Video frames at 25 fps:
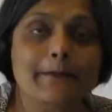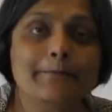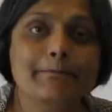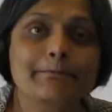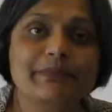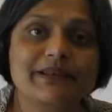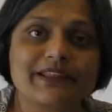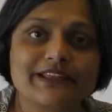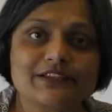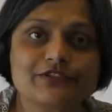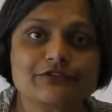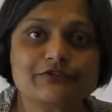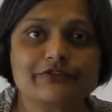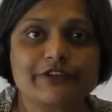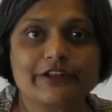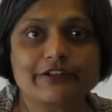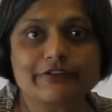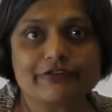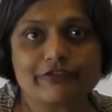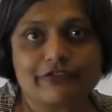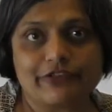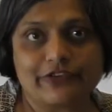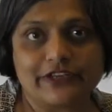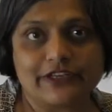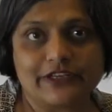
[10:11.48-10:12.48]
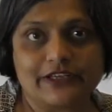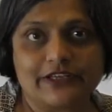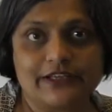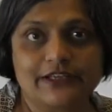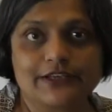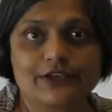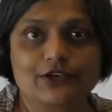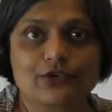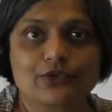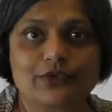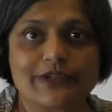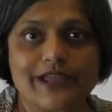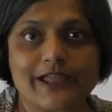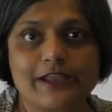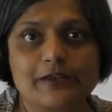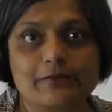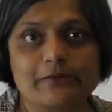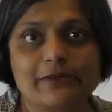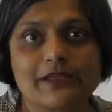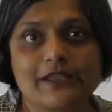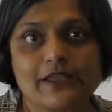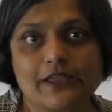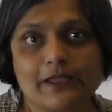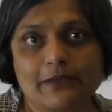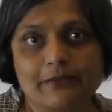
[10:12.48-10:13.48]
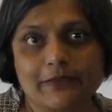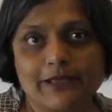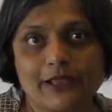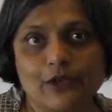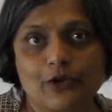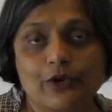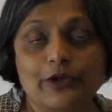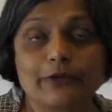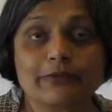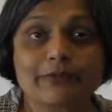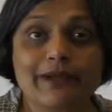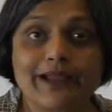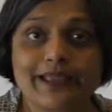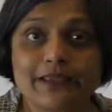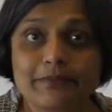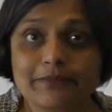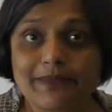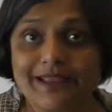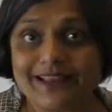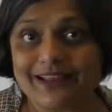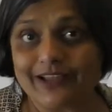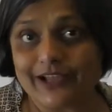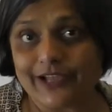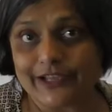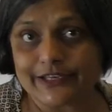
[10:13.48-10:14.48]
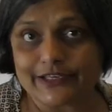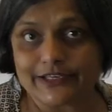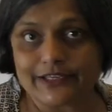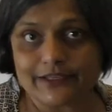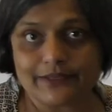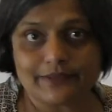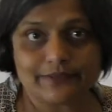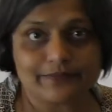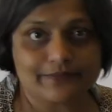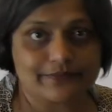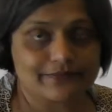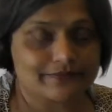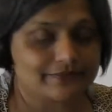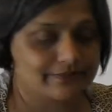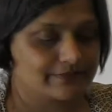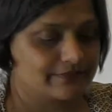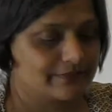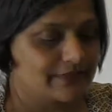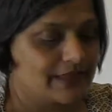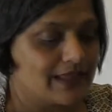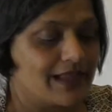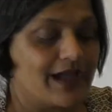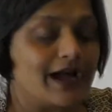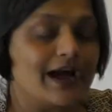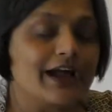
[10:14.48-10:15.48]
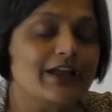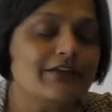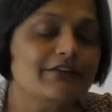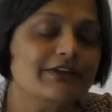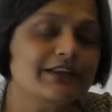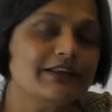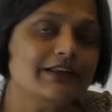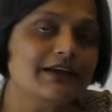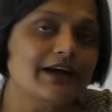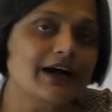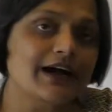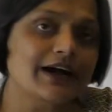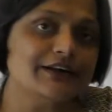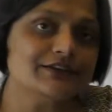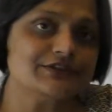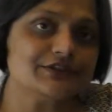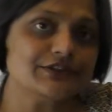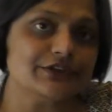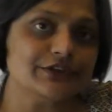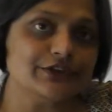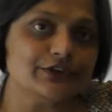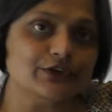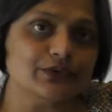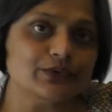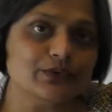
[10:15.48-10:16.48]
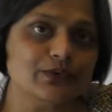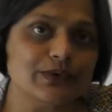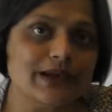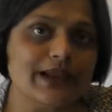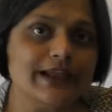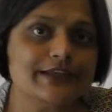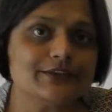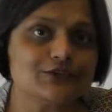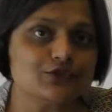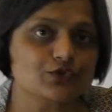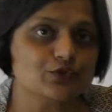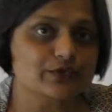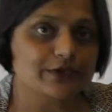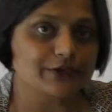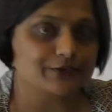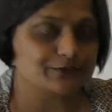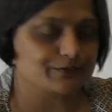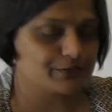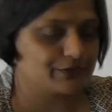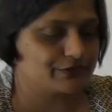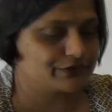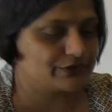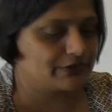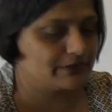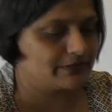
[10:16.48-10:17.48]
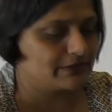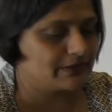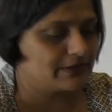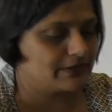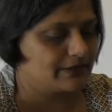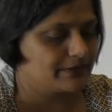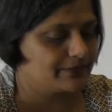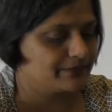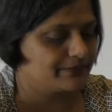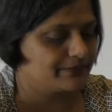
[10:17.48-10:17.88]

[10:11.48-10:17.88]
Please feel free to write me email on my mail ID. I will answer you as soon as possible.